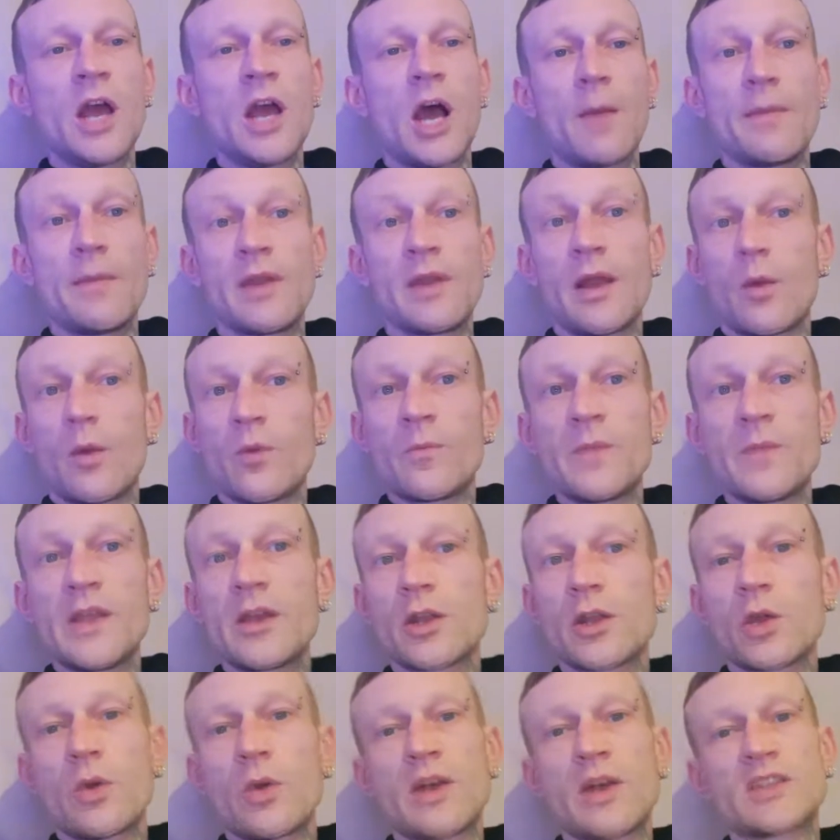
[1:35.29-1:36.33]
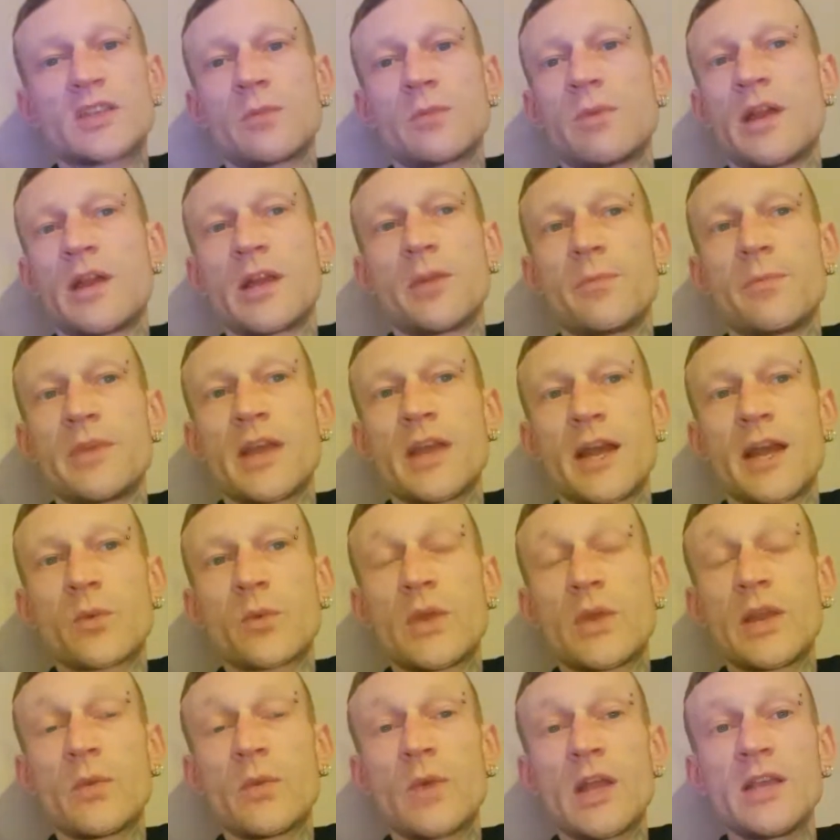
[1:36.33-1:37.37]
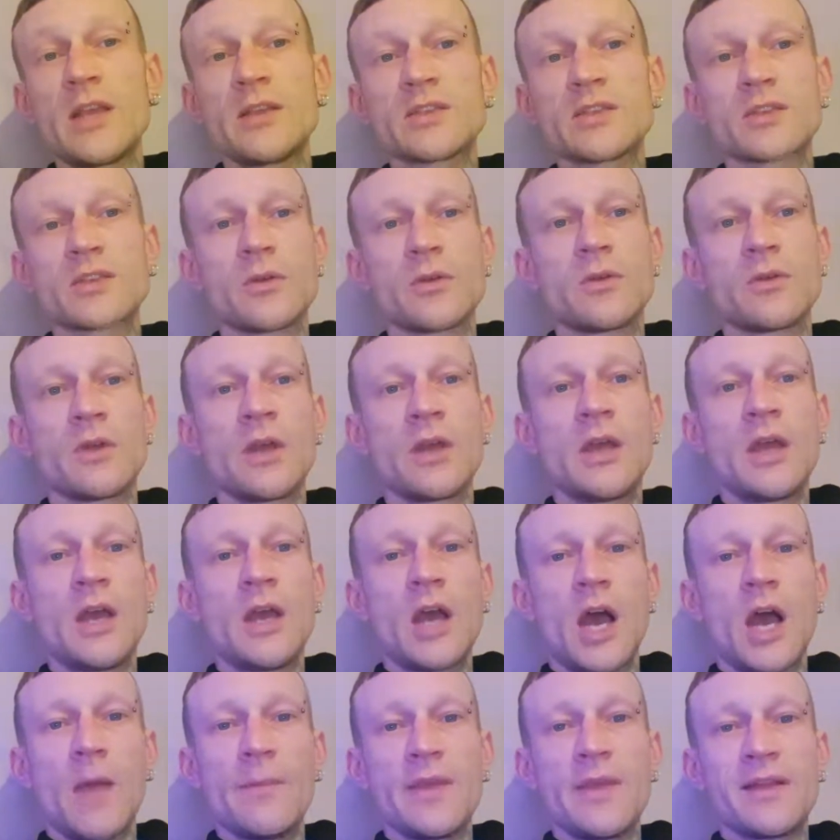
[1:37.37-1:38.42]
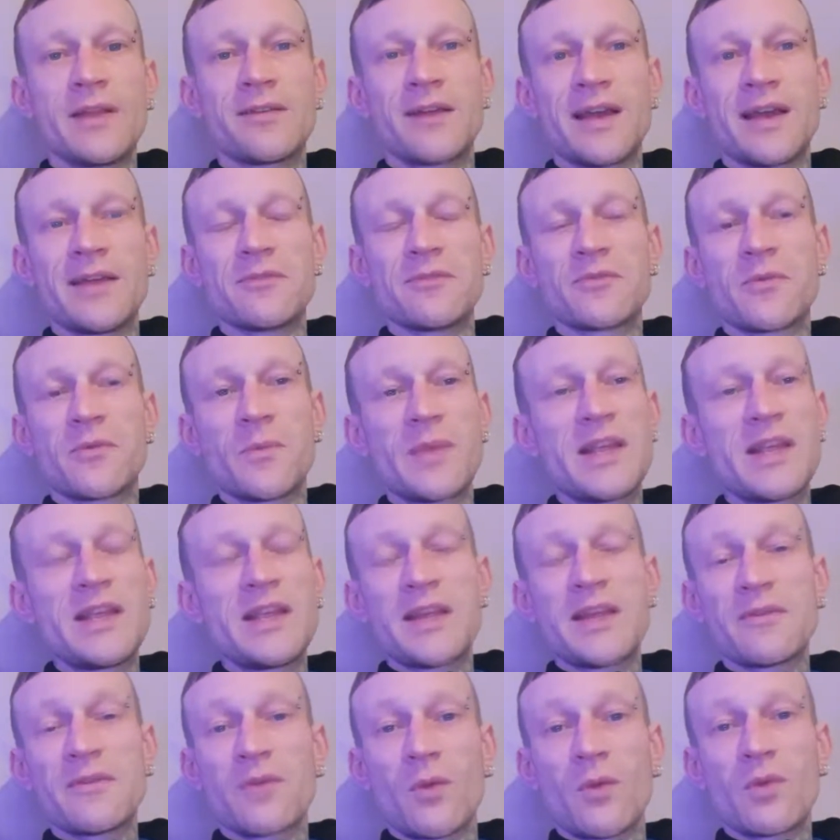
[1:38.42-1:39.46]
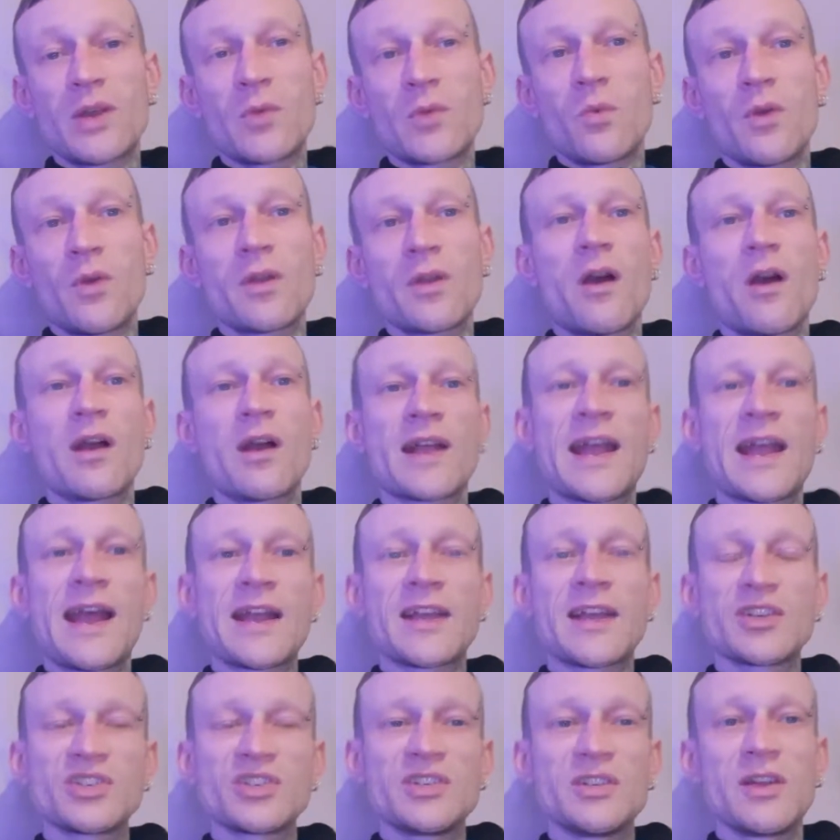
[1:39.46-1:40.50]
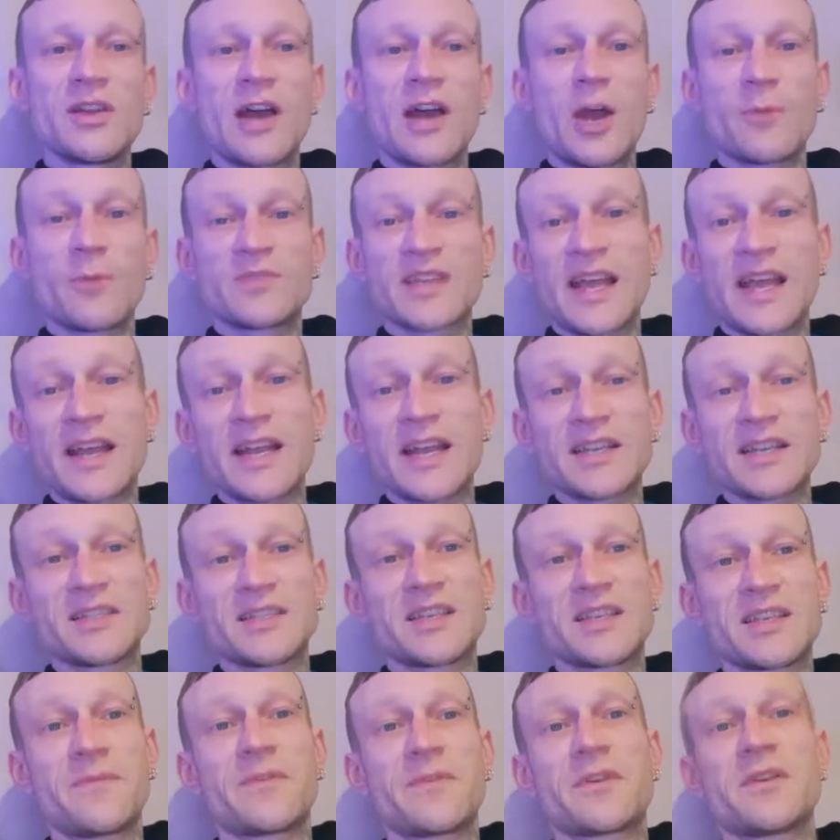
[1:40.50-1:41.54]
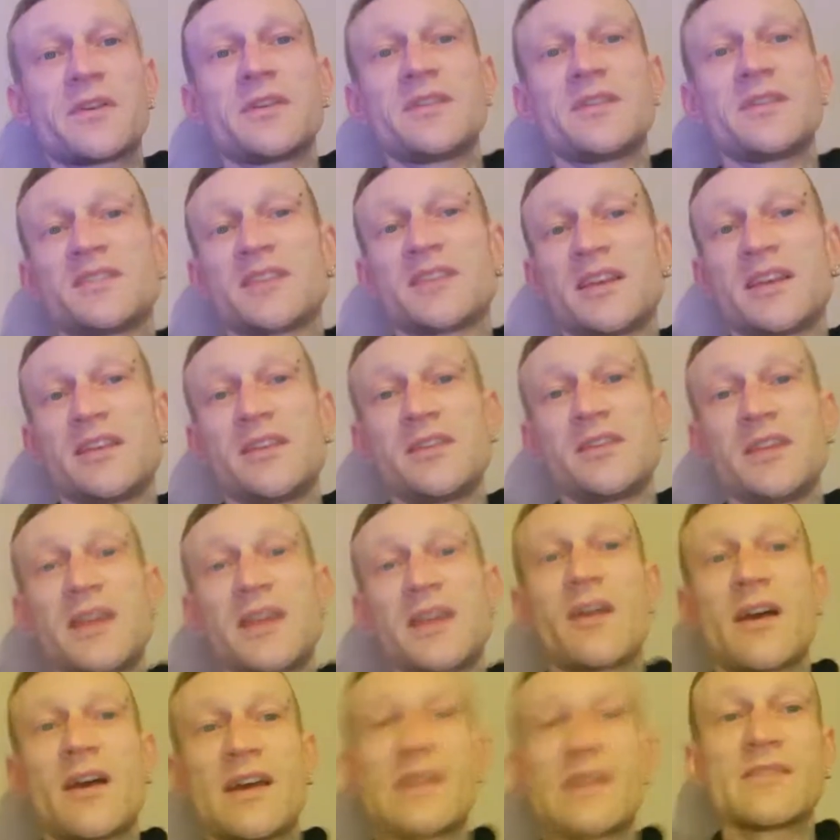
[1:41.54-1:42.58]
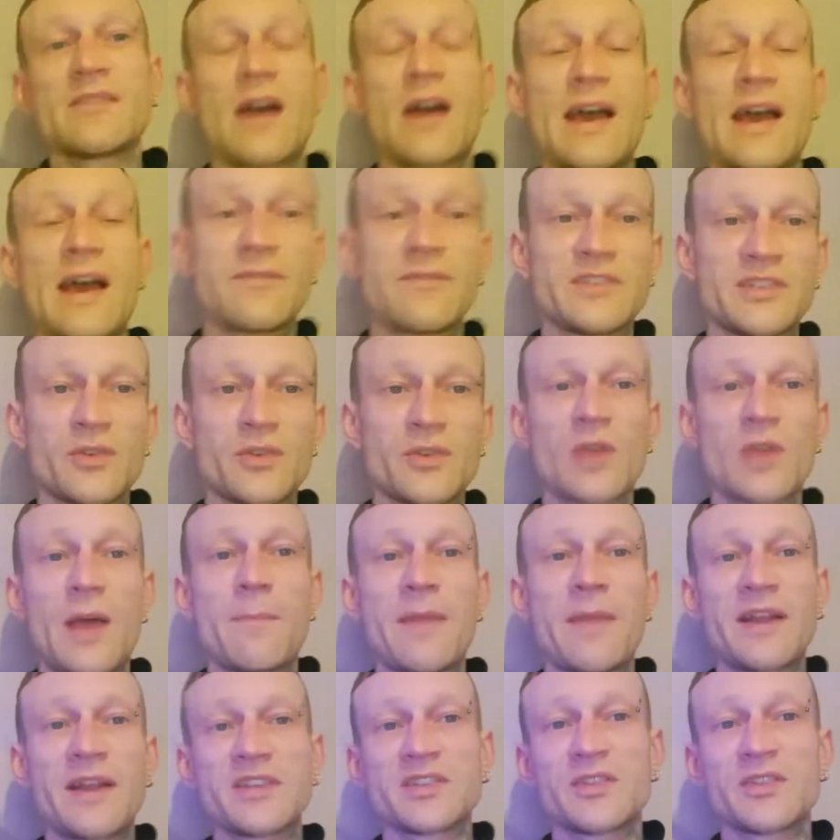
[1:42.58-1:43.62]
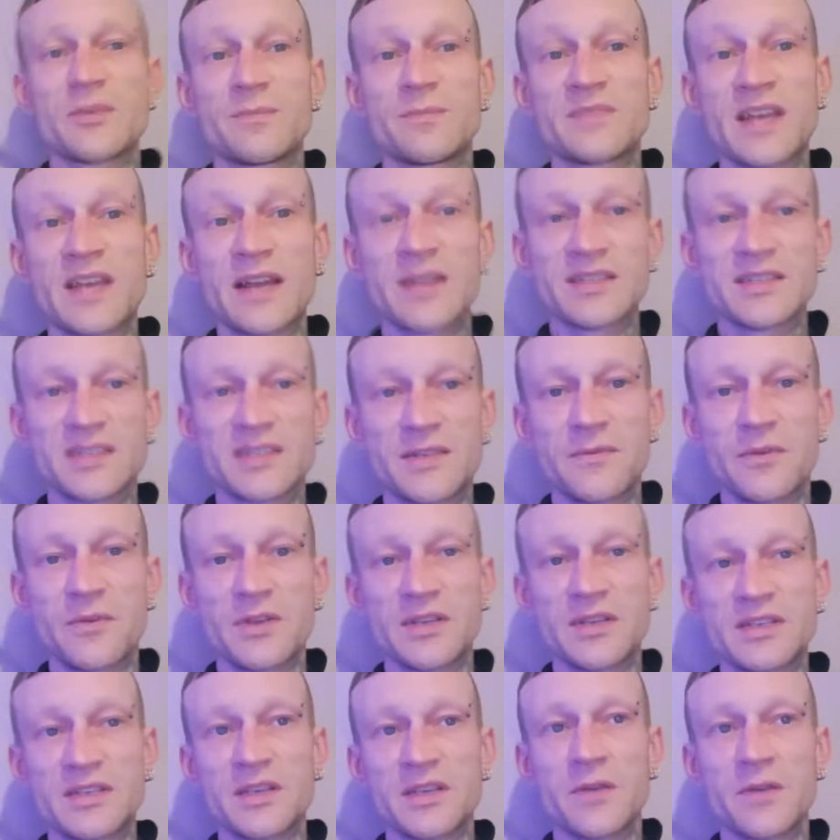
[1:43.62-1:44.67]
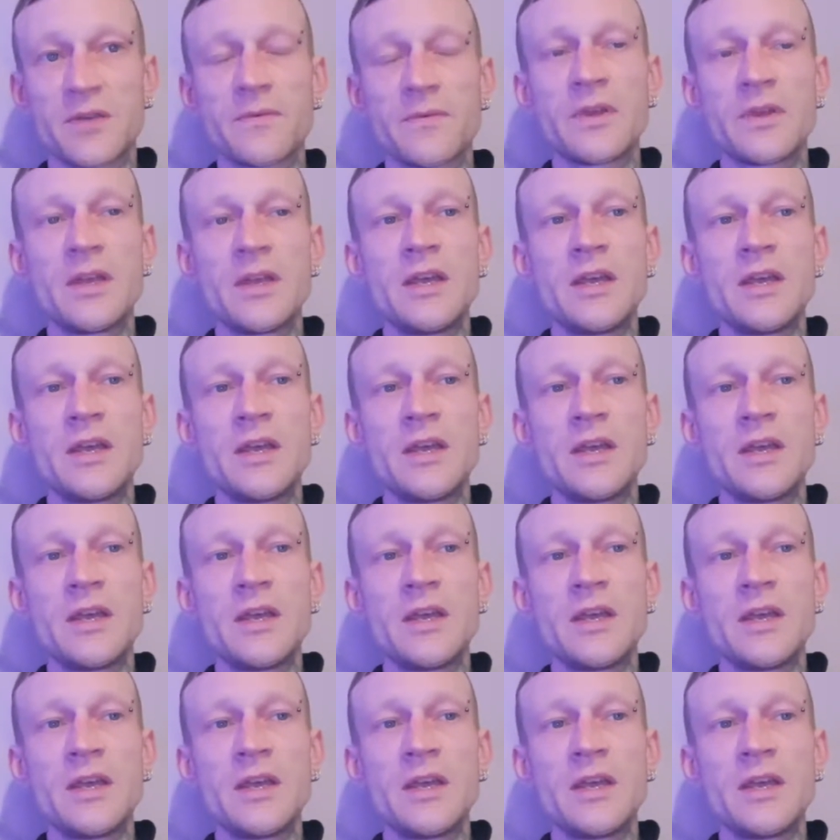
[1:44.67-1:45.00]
I mean, like with me, I know how to play the piano anyway, so I mean, like for me, if I really want, I can actually like obtain that certificate and say that yeah, I have still like managed to obtain the certificate itself.